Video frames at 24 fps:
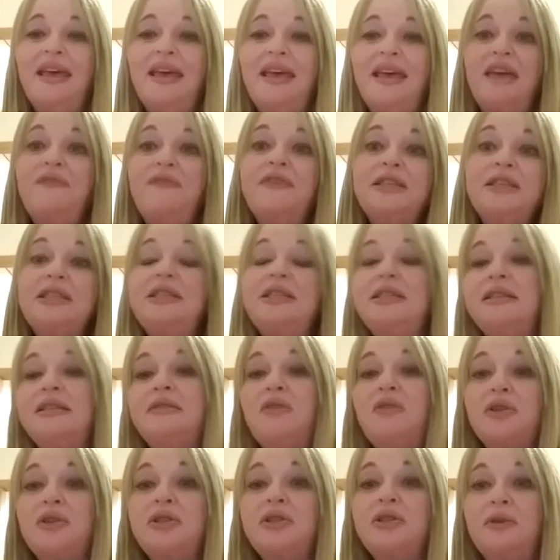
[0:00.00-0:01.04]
If it's
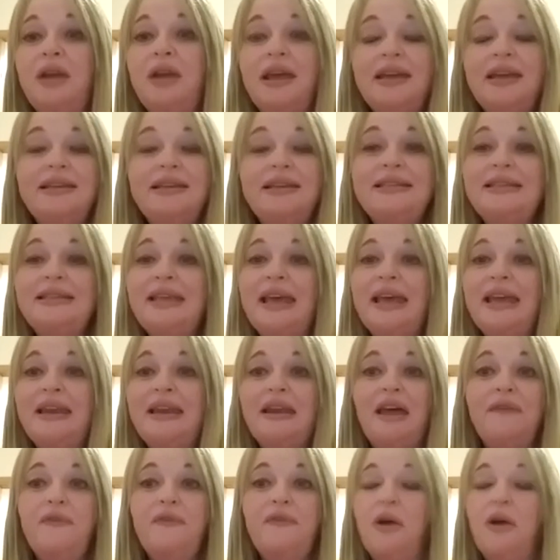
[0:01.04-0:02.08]
not so nice, then
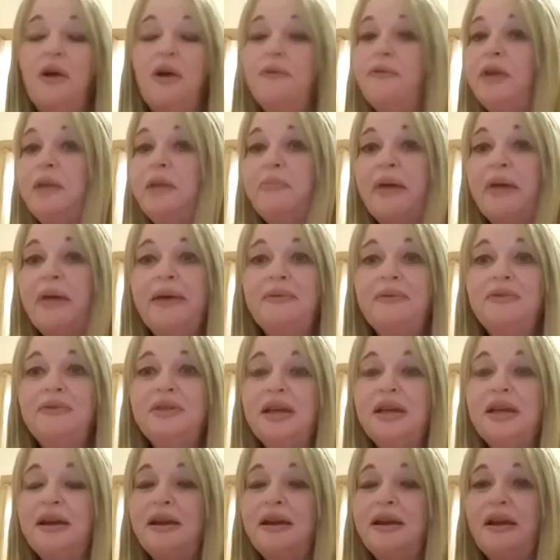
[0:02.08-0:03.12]
I've got a
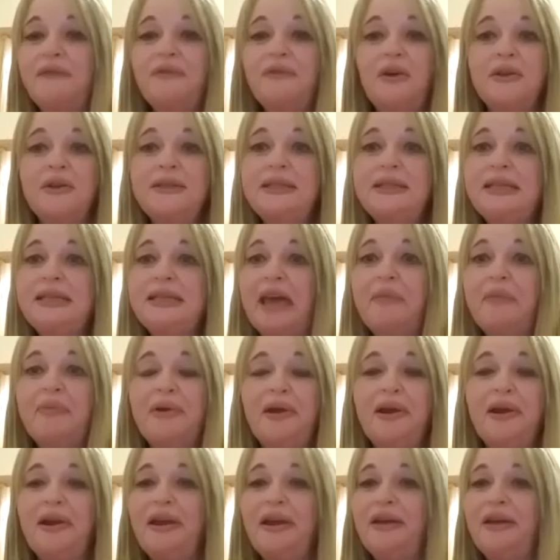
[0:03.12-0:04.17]
rebounder, I've got a
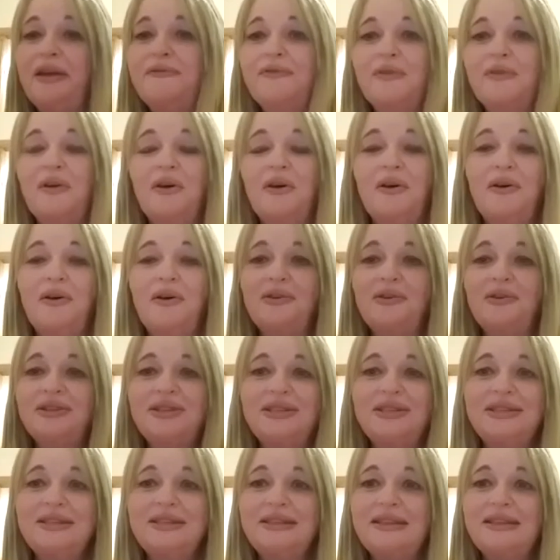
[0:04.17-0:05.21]
stepper, I've got
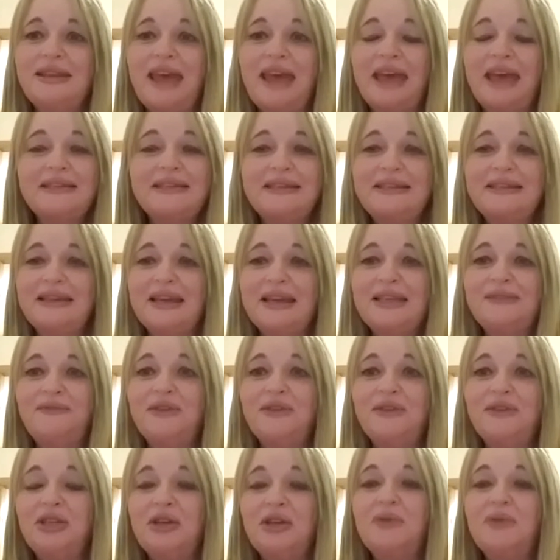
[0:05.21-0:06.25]
exercise
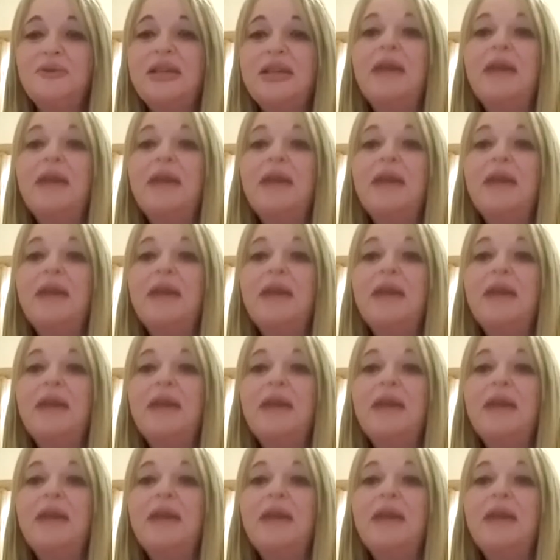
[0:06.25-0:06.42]
videos.